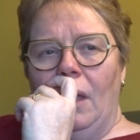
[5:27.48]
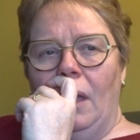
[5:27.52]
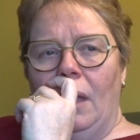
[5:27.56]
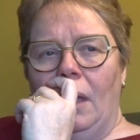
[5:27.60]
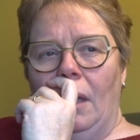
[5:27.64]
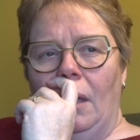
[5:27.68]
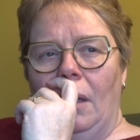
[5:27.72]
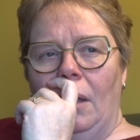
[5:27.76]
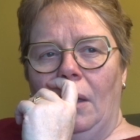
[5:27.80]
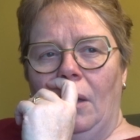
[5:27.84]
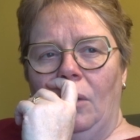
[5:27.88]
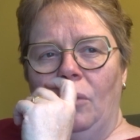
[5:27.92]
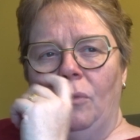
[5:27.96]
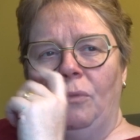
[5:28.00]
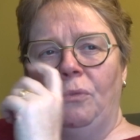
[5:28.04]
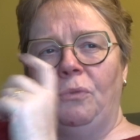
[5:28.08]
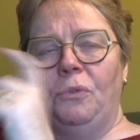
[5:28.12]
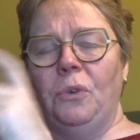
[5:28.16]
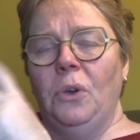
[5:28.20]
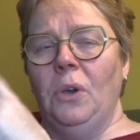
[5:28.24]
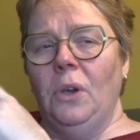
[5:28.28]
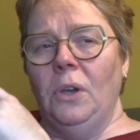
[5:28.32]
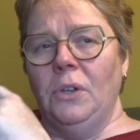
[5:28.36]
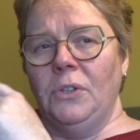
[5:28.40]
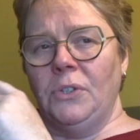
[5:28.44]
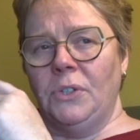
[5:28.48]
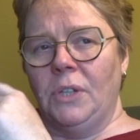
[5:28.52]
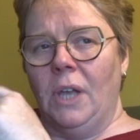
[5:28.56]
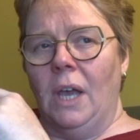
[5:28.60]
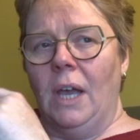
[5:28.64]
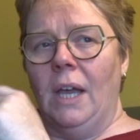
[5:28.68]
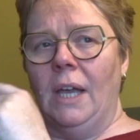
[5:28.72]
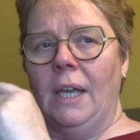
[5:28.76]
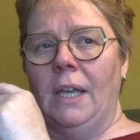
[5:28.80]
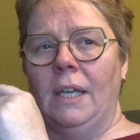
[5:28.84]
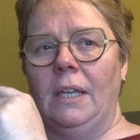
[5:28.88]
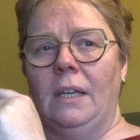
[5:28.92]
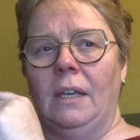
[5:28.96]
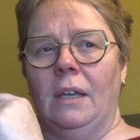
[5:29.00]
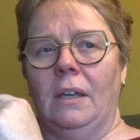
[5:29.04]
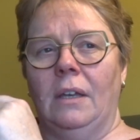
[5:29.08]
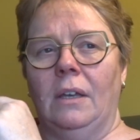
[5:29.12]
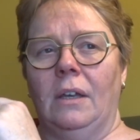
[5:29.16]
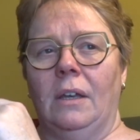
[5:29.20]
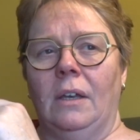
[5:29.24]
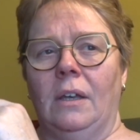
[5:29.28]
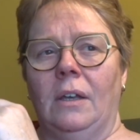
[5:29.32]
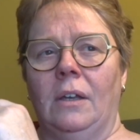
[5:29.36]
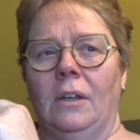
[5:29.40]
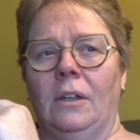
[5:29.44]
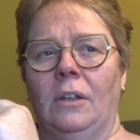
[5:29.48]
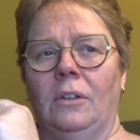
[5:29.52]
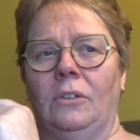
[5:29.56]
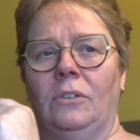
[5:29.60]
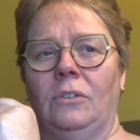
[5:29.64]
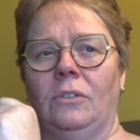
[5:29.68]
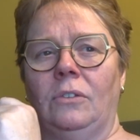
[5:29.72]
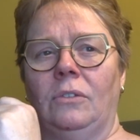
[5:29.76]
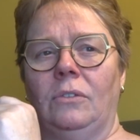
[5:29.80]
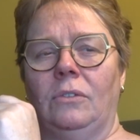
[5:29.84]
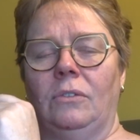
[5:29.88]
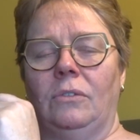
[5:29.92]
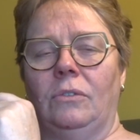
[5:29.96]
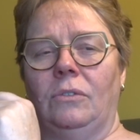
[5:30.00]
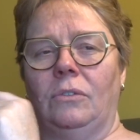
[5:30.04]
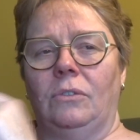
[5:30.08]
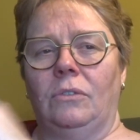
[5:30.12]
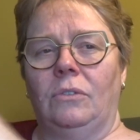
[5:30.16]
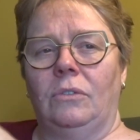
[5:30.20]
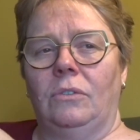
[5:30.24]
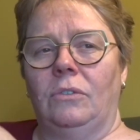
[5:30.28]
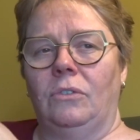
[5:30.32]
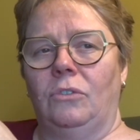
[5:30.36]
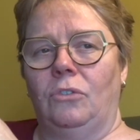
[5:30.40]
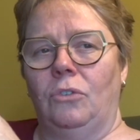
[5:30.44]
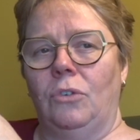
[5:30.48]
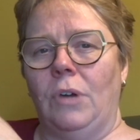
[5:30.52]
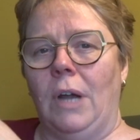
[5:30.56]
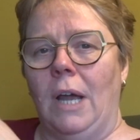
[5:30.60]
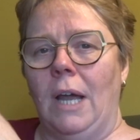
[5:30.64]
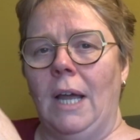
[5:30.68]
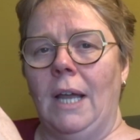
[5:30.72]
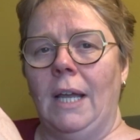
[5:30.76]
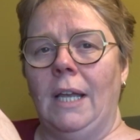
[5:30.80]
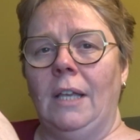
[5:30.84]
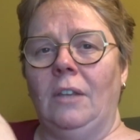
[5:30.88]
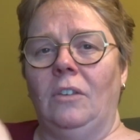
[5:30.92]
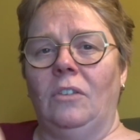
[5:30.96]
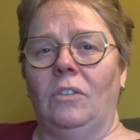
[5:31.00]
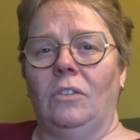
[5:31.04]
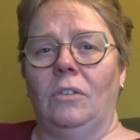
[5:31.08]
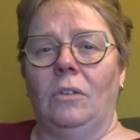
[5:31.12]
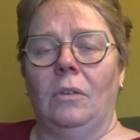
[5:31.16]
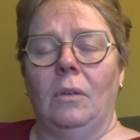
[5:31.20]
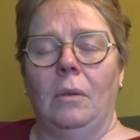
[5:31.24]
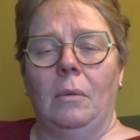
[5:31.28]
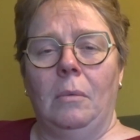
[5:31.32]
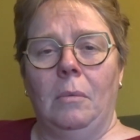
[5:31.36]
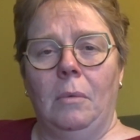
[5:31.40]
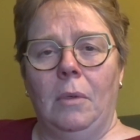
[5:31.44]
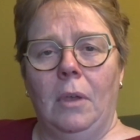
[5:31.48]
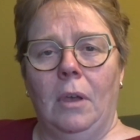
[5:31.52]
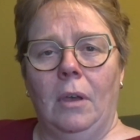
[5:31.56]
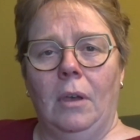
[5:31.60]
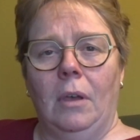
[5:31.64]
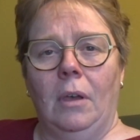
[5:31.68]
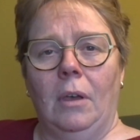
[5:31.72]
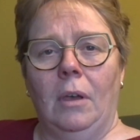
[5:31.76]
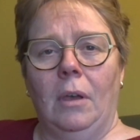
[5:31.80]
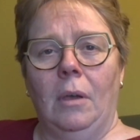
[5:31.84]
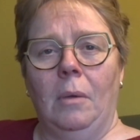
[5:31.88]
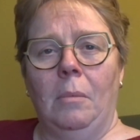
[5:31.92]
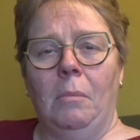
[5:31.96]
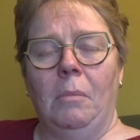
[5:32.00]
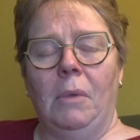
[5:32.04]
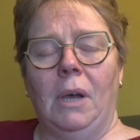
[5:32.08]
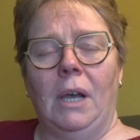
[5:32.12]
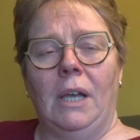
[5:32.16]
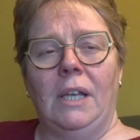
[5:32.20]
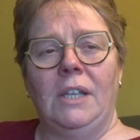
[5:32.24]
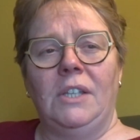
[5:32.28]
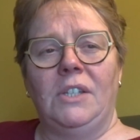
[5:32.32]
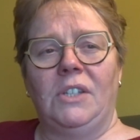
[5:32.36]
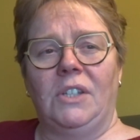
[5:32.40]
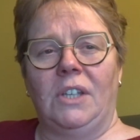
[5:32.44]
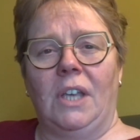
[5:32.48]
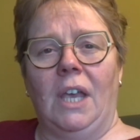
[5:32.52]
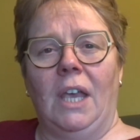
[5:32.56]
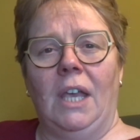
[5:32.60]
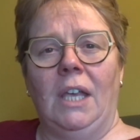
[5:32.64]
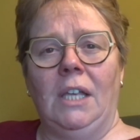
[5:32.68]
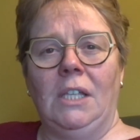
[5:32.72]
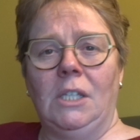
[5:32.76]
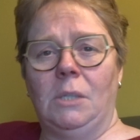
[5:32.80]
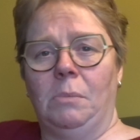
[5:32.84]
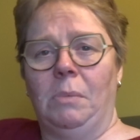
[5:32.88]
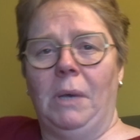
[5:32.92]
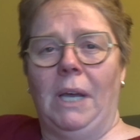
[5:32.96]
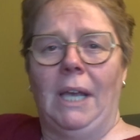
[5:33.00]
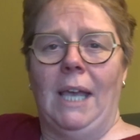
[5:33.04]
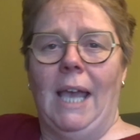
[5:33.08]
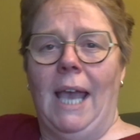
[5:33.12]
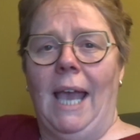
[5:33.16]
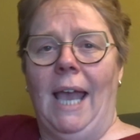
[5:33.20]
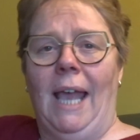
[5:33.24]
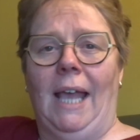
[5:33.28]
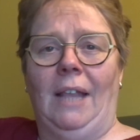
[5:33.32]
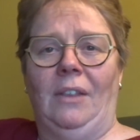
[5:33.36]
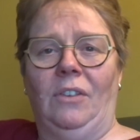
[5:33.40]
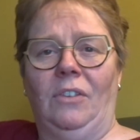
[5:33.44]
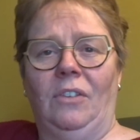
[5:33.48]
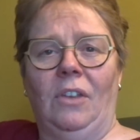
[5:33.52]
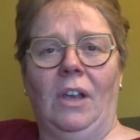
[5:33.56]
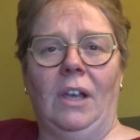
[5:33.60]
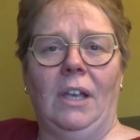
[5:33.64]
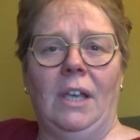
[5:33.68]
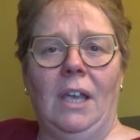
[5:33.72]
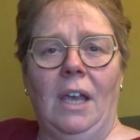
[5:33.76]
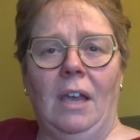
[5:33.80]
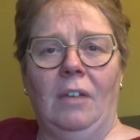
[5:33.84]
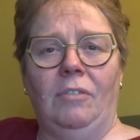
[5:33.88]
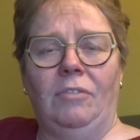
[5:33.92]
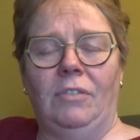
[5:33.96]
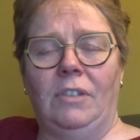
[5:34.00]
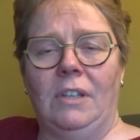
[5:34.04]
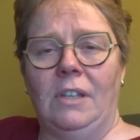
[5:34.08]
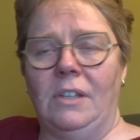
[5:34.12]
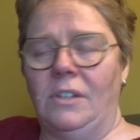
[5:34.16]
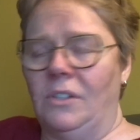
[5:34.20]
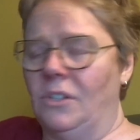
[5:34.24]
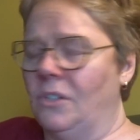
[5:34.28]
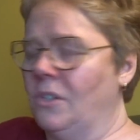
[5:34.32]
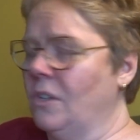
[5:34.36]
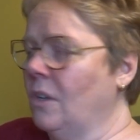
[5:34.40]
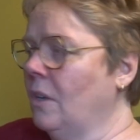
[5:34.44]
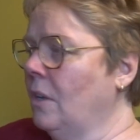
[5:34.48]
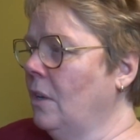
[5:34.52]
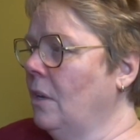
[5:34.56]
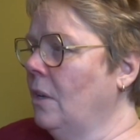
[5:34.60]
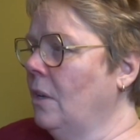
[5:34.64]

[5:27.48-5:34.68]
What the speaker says: first I dried my skeins by hand. I have this